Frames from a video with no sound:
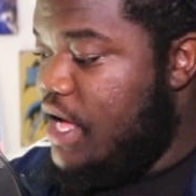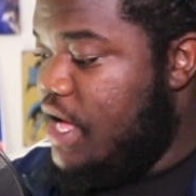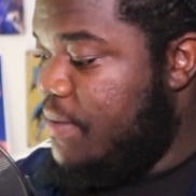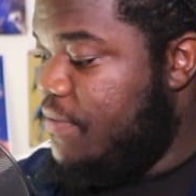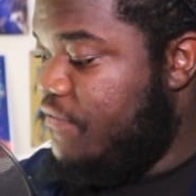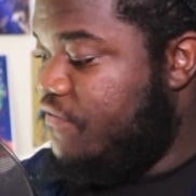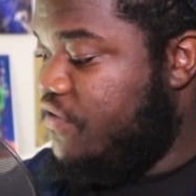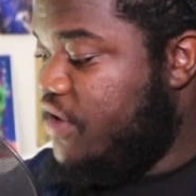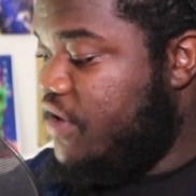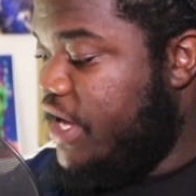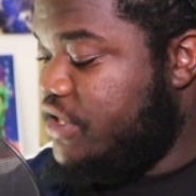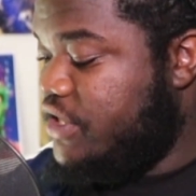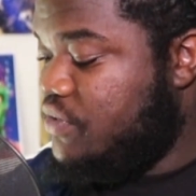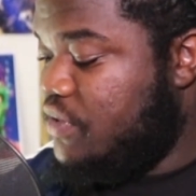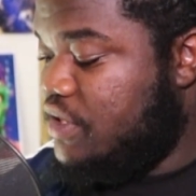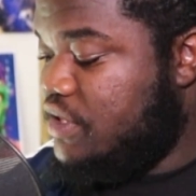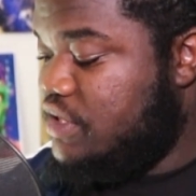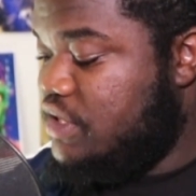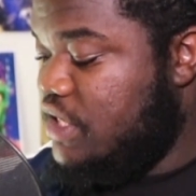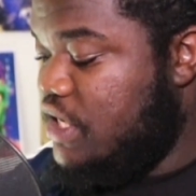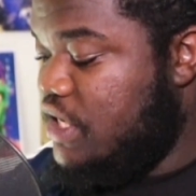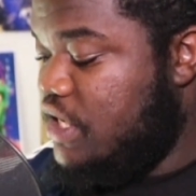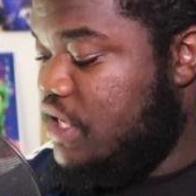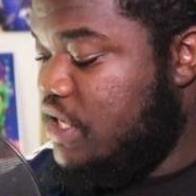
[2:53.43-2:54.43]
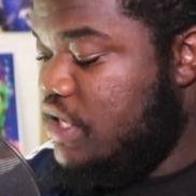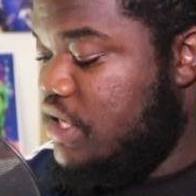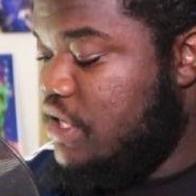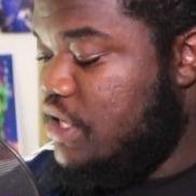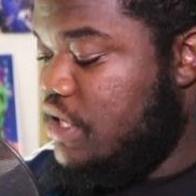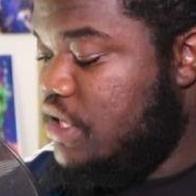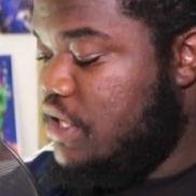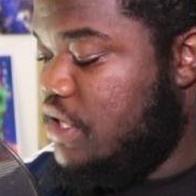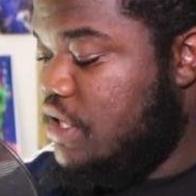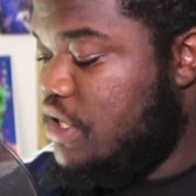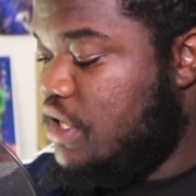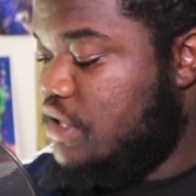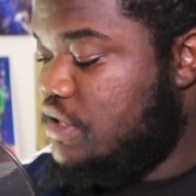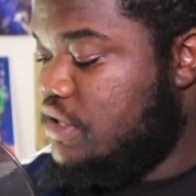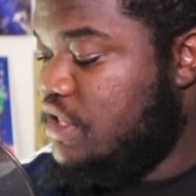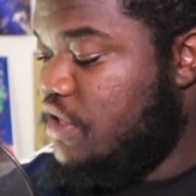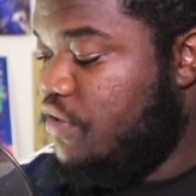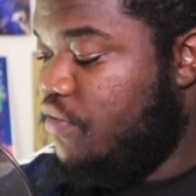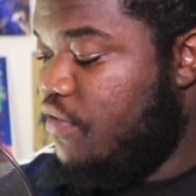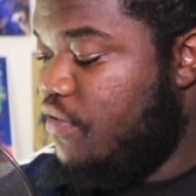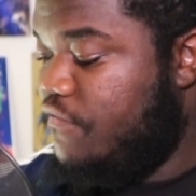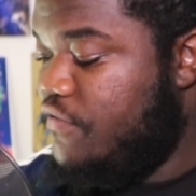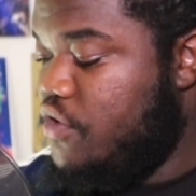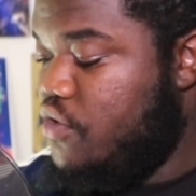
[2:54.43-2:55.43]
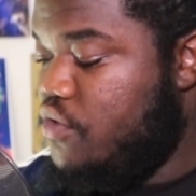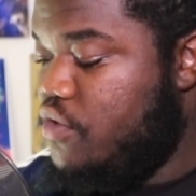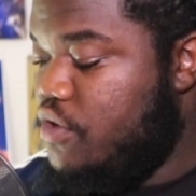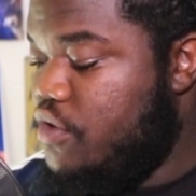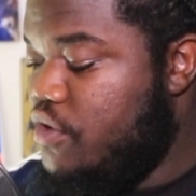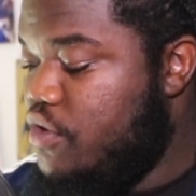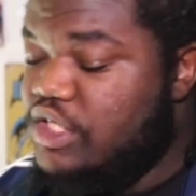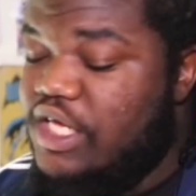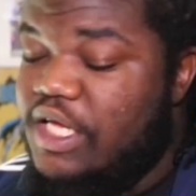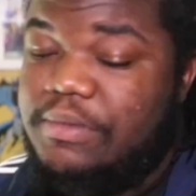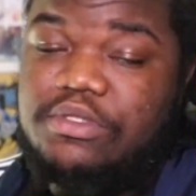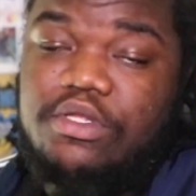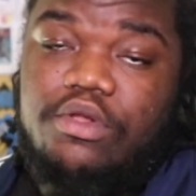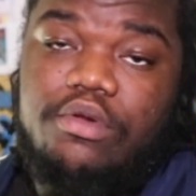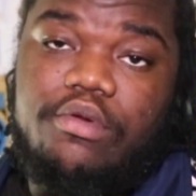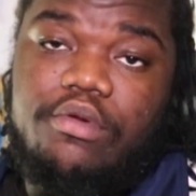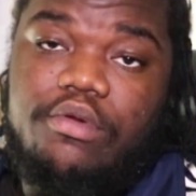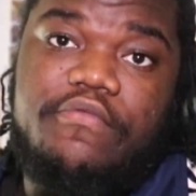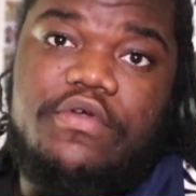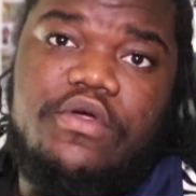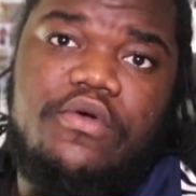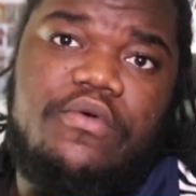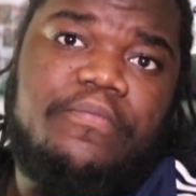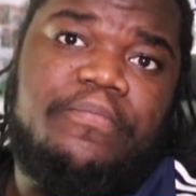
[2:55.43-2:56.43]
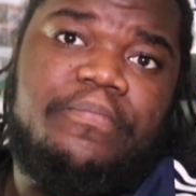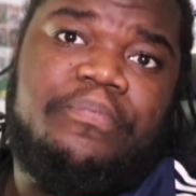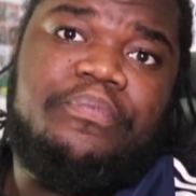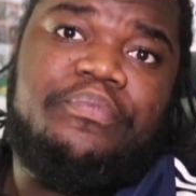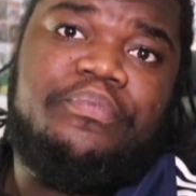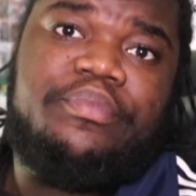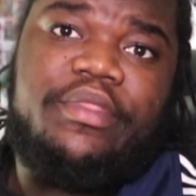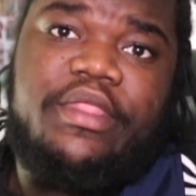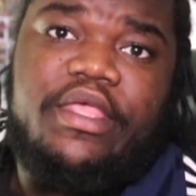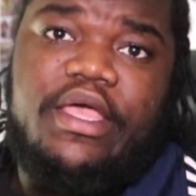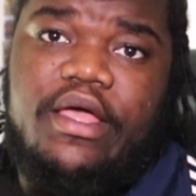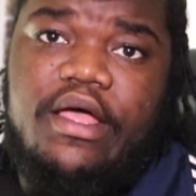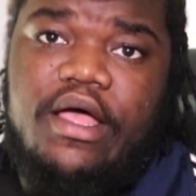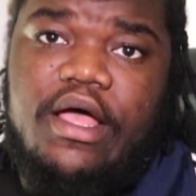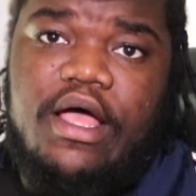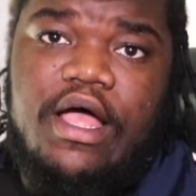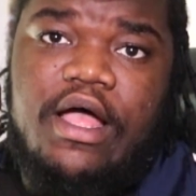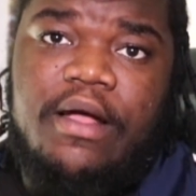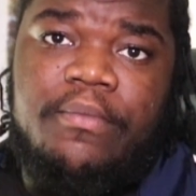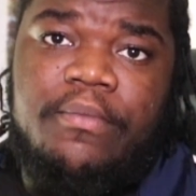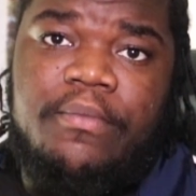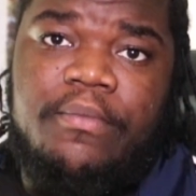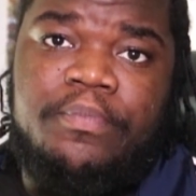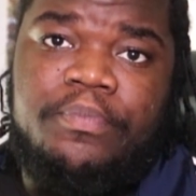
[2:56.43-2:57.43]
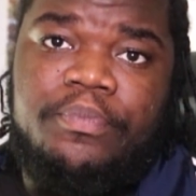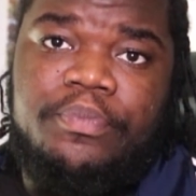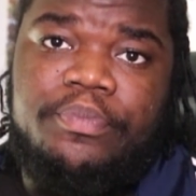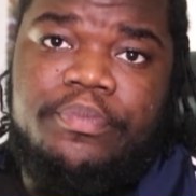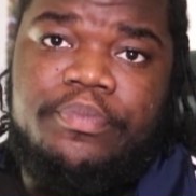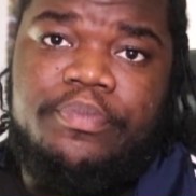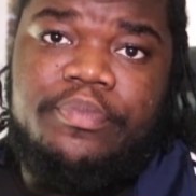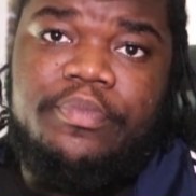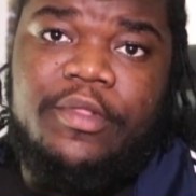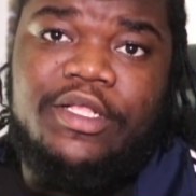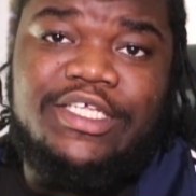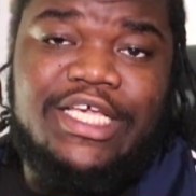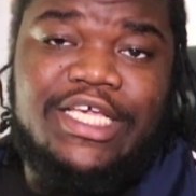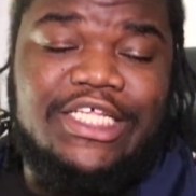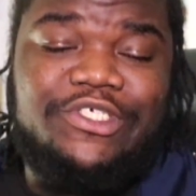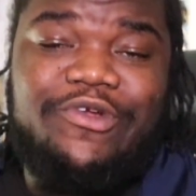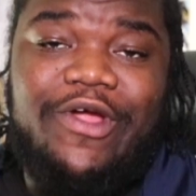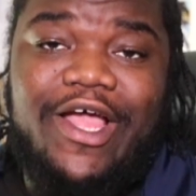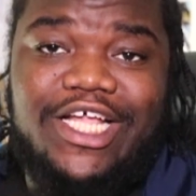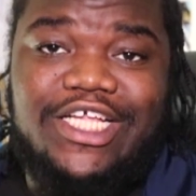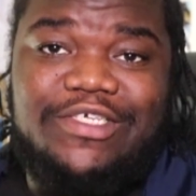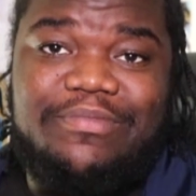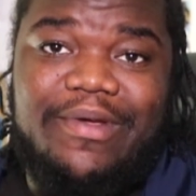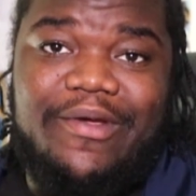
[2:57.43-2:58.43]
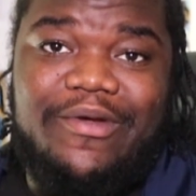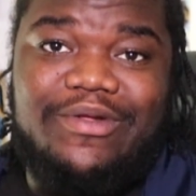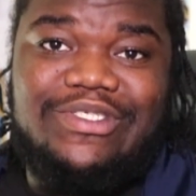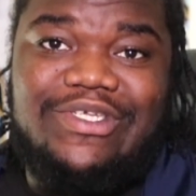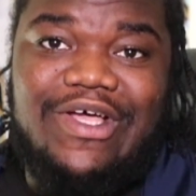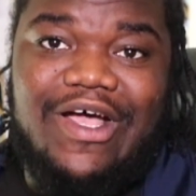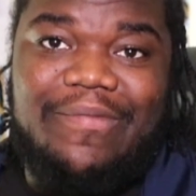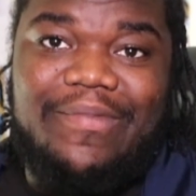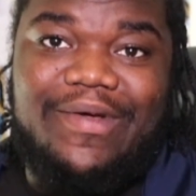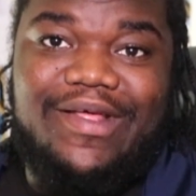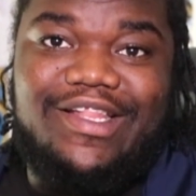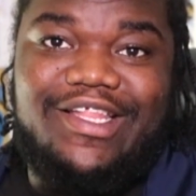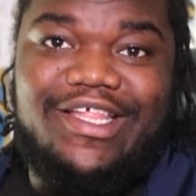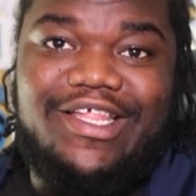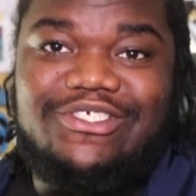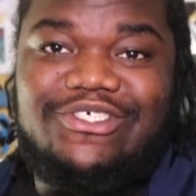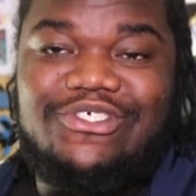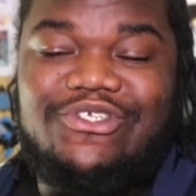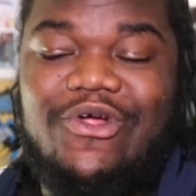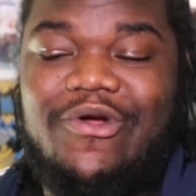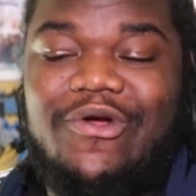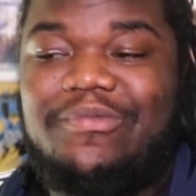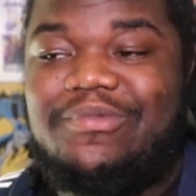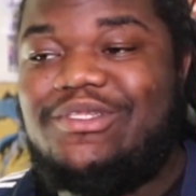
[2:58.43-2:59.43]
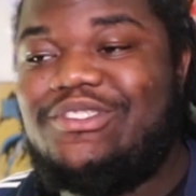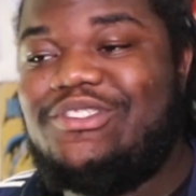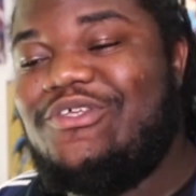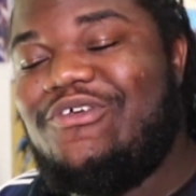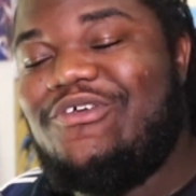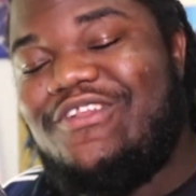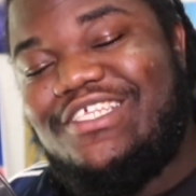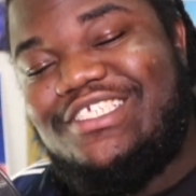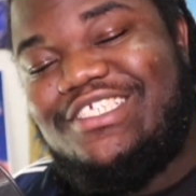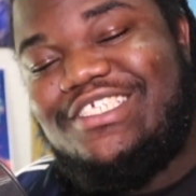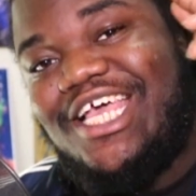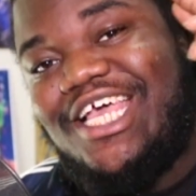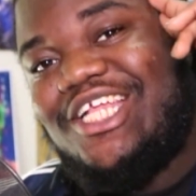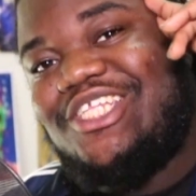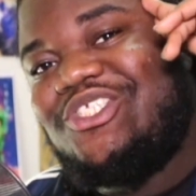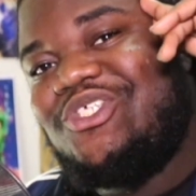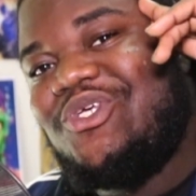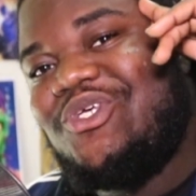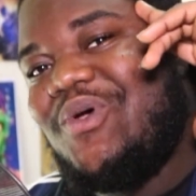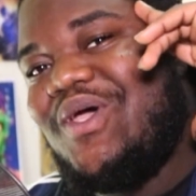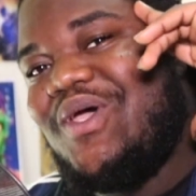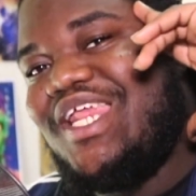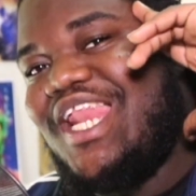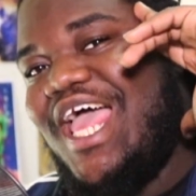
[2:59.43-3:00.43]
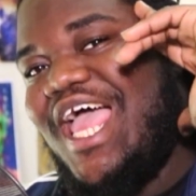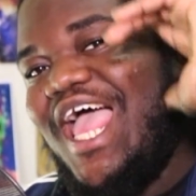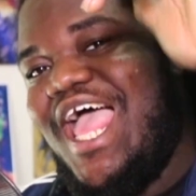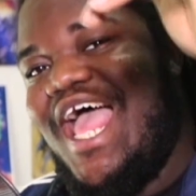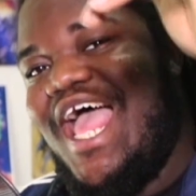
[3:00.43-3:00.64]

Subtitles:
If you guys want to see the review, skip to the review. Let's get into the reaction, man. We'll talk about it later as you normally do. Let's get into it